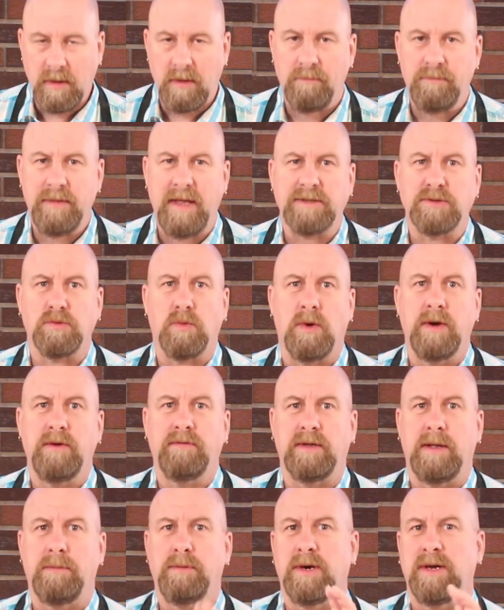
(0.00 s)
That's
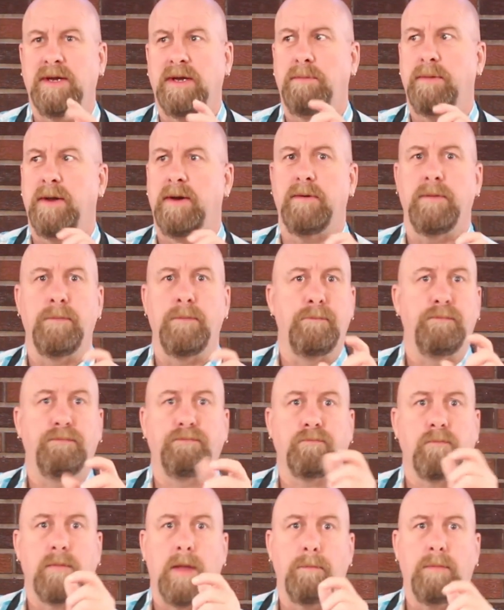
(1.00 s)
wonderful. I put a little bit of
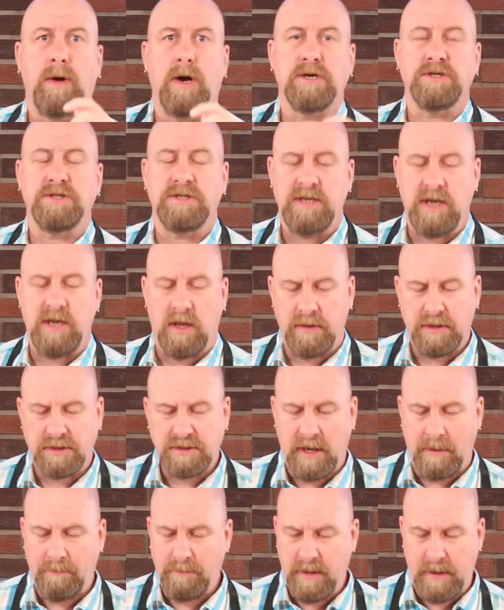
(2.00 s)
parsley on the
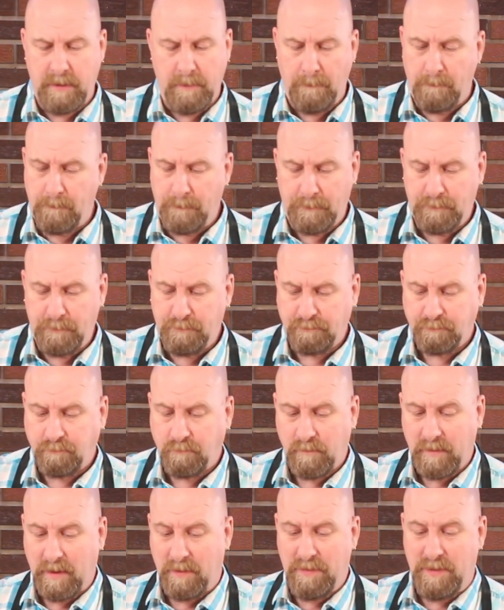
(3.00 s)
top there.
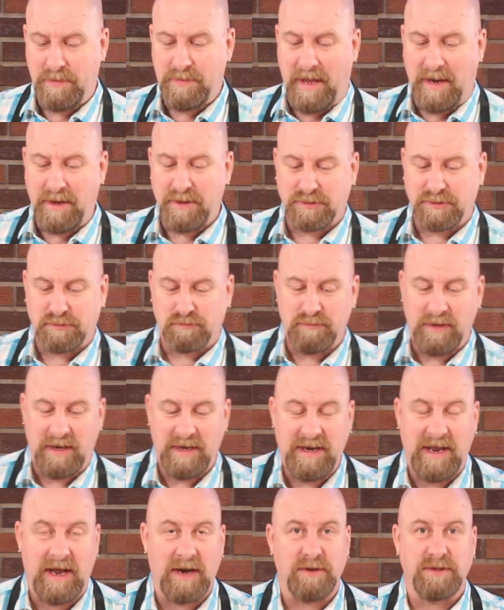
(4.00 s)
That is
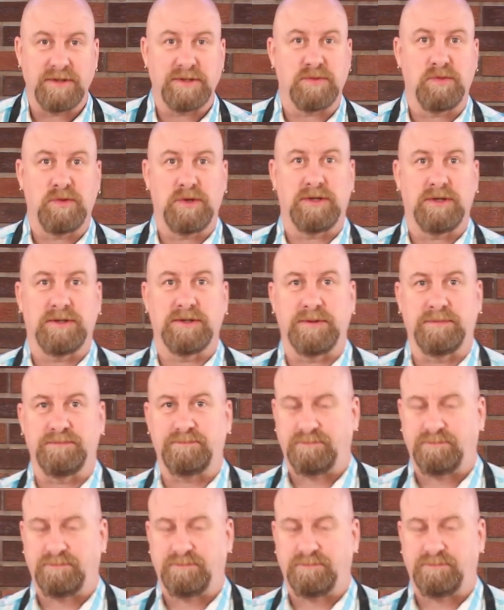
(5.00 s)
really out of this world.